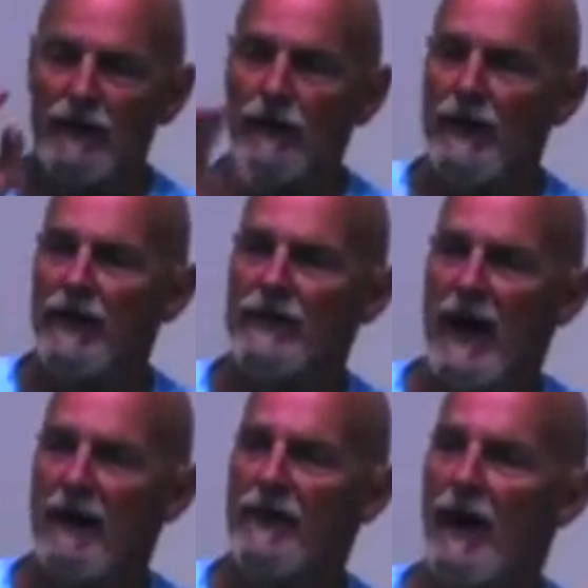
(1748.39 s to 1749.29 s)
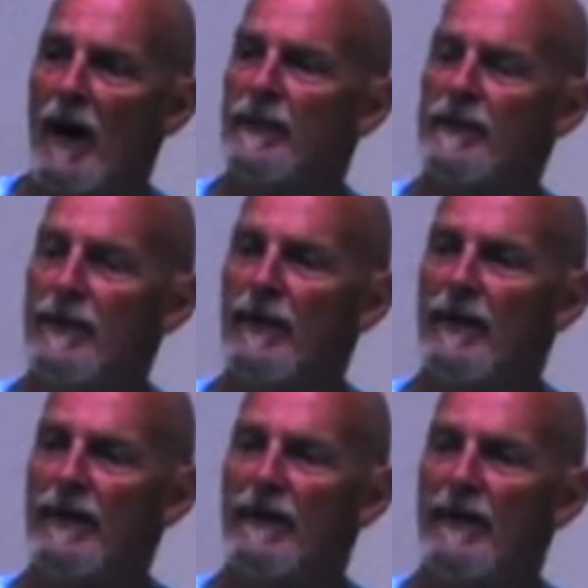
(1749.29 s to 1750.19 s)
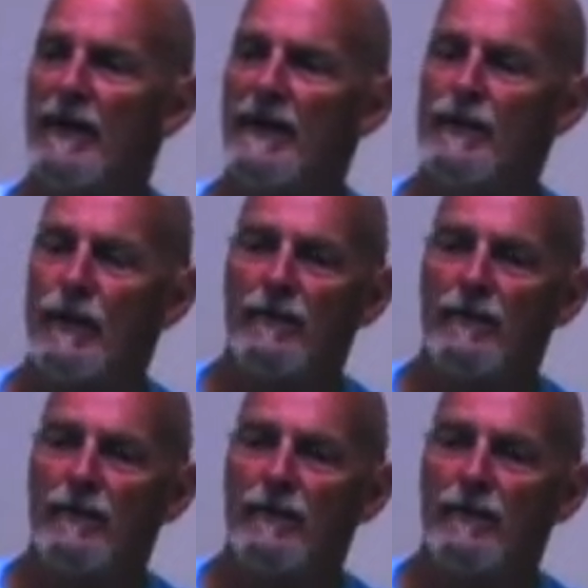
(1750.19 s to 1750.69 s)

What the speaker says: you each have the opportunity to